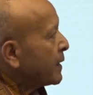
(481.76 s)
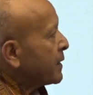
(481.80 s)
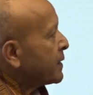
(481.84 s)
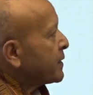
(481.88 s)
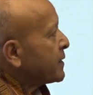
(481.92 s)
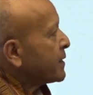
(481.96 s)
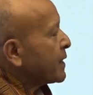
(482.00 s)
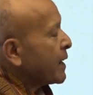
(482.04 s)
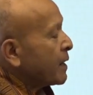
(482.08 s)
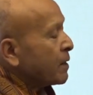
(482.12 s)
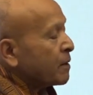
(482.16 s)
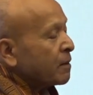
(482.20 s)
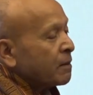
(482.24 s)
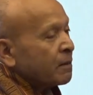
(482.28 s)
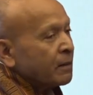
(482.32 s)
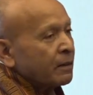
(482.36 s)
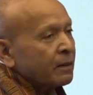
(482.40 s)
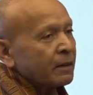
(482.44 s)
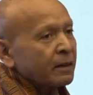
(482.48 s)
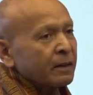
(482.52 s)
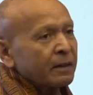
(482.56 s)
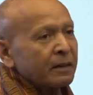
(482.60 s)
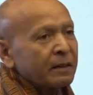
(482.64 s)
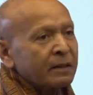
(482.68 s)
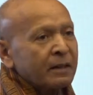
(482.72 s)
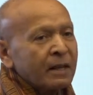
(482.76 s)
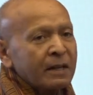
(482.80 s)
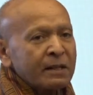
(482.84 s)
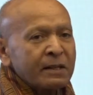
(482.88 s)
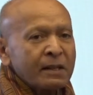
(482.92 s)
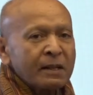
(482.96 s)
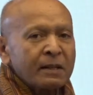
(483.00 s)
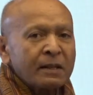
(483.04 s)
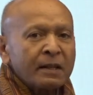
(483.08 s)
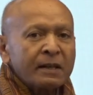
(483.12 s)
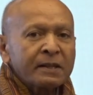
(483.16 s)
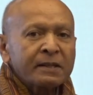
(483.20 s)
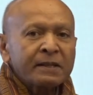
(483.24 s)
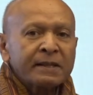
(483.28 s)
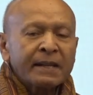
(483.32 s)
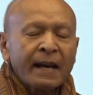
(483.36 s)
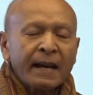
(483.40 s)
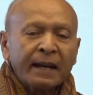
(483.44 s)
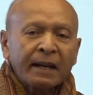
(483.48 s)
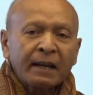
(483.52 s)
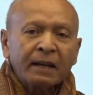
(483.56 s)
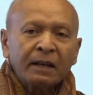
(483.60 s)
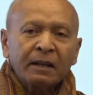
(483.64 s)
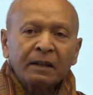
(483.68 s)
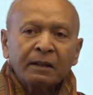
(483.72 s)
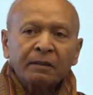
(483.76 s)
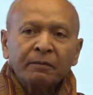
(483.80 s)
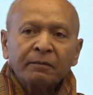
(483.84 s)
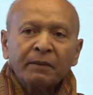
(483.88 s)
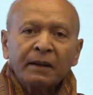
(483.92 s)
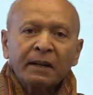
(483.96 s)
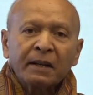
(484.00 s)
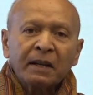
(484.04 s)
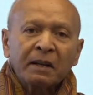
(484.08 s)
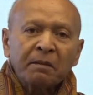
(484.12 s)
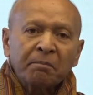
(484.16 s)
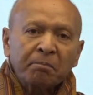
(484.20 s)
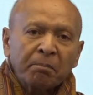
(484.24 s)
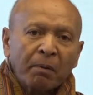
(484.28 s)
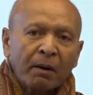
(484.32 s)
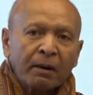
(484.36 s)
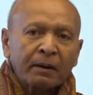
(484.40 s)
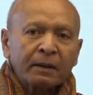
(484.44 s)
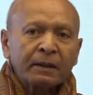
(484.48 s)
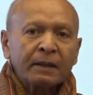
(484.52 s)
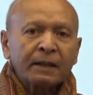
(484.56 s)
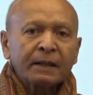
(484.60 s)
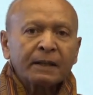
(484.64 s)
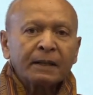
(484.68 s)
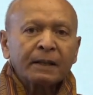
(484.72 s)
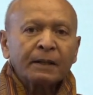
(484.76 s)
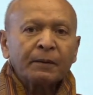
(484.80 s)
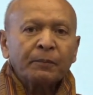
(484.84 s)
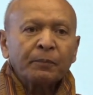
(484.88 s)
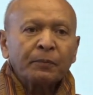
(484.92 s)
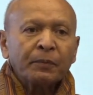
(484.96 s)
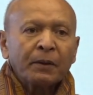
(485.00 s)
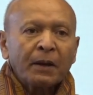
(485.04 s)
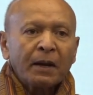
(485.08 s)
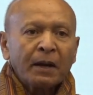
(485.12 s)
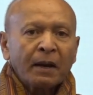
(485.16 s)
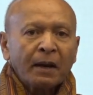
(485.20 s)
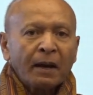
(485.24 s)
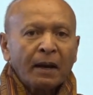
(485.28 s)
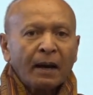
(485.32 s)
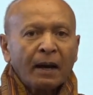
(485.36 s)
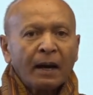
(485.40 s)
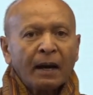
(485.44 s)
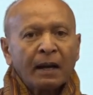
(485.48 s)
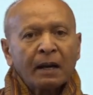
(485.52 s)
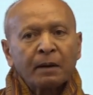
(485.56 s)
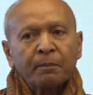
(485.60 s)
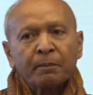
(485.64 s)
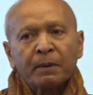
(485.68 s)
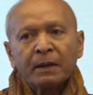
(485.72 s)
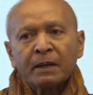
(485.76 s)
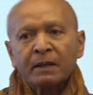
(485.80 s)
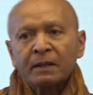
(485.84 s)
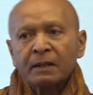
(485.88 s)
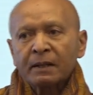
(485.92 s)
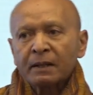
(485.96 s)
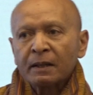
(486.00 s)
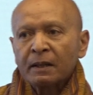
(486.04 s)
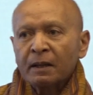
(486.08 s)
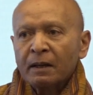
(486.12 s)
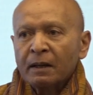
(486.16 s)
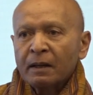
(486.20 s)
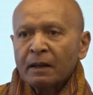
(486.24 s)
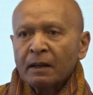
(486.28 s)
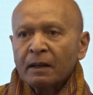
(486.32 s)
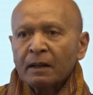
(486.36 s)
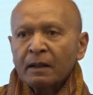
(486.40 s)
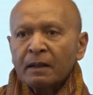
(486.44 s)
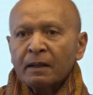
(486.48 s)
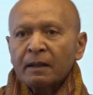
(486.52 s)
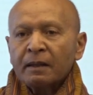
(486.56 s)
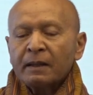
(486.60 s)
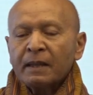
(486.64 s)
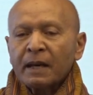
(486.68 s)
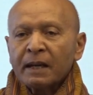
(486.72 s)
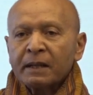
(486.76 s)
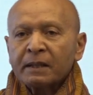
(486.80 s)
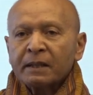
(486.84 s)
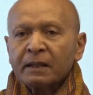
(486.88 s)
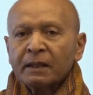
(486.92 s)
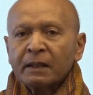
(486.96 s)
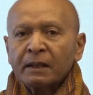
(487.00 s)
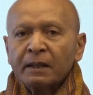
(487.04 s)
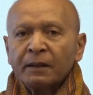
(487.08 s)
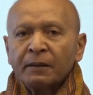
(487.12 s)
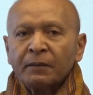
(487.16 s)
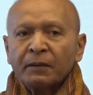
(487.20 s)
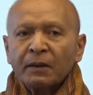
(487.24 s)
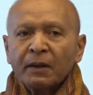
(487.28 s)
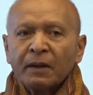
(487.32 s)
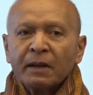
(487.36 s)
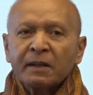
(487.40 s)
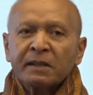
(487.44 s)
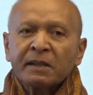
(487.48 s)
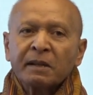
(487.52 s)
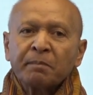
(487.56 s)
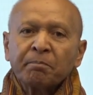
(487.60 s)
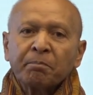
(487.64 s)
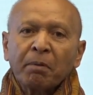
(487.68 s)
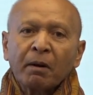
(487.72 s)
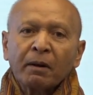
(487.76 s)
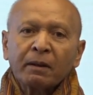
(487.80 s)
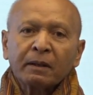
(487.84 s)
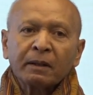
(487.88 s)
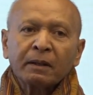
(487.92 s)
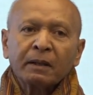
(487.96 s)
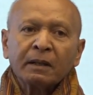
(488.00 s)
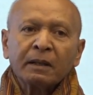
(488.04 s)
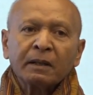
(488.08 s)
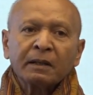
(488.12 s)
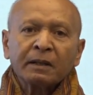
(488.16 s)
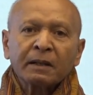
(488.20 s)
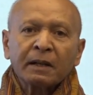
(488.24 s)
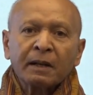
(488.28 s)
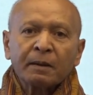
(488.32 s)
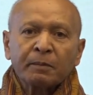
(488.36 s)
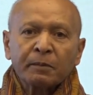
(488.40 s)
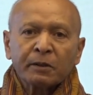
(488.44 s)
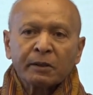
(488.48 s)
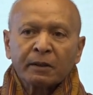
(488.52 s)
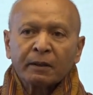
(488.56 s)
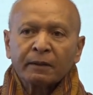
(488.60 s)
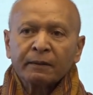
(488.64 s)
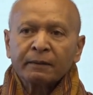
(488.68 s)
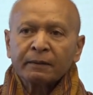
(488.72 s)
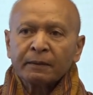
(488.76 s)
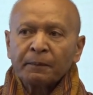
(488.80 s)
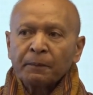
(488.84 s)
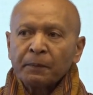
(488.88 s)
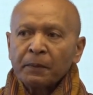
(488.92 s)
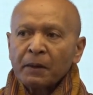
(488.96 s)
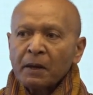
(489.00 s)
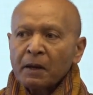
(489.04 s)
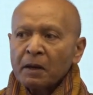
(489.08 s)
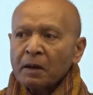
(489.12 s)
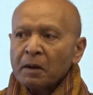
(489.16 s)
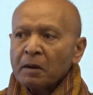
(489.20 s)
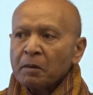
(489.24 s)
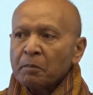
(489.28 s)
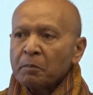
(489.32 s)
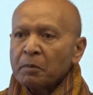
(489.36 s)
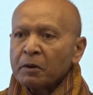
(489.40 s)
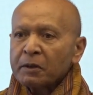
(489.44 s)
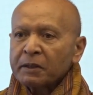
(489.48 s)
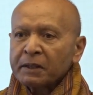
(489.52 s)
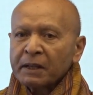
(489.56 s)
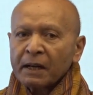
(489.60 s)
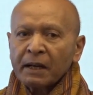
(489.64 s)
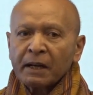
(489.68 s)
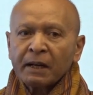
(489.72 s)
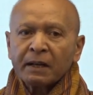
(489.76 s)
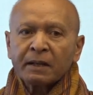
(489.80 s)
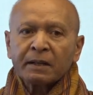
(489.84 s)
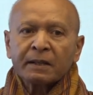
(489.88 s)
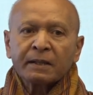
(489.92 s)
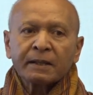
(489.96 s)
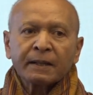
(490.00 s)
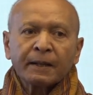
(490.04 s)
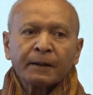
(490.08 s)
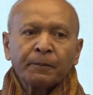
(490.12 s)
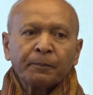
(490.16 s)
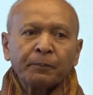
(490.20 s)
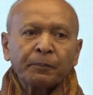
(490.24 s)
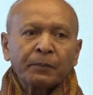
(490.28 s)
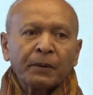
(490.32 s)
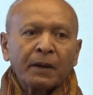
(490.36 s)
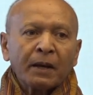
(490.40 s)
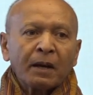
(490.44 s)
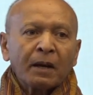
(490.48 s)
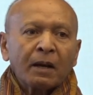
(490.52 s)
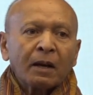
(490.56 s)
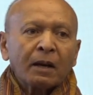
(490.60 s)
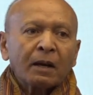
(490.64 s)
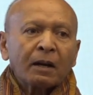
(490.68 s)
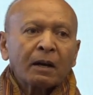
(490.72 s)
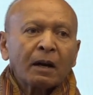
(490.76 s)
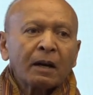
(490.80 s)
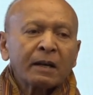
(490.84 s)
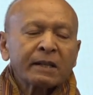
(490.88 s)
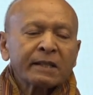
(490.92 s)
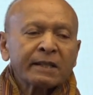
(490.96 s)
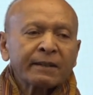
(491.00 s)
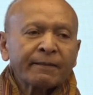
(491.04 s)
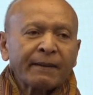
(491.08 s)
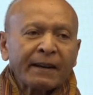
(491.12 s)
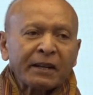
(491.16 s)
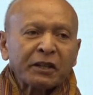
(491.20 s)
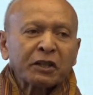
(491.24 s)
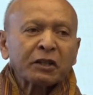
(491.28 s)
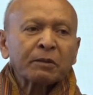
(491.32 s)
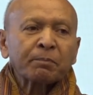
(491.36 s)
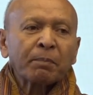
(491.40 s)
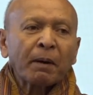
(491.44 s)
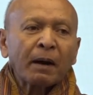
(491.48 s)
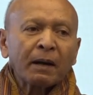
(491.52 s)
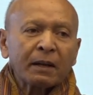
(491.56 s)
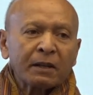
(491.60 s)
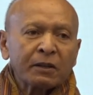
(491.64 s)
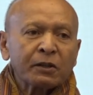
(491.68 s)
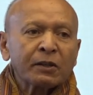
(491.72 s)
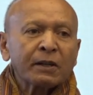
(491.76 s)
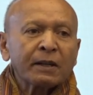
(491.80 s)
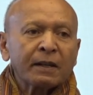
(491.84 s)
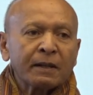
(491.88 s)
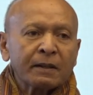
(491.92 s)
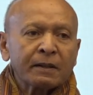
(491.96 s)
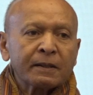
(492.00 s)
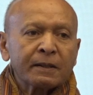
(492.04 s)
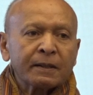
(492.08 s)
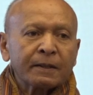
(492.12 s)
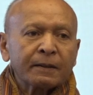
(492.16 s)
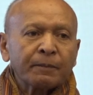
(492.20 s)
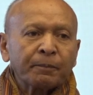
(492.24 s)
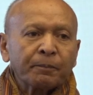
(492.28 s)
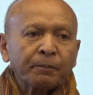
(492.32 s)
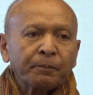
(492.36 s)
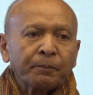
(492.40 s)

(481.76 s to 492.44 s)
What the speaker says: So this is the second very important element that is important in terms of Bhutan's conservation policies.